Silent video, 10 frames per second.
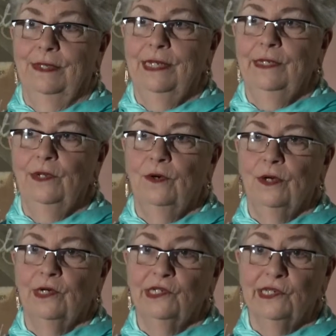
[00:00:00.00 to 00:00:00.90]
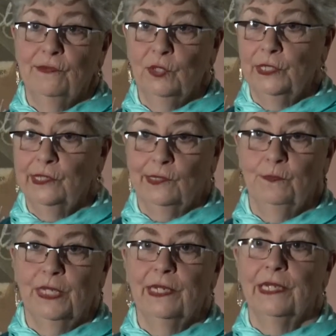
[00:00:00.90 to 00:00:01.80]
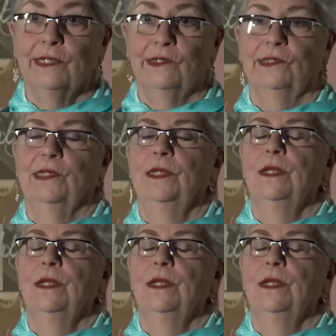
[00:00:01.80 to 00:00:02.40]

in our civil disobedience.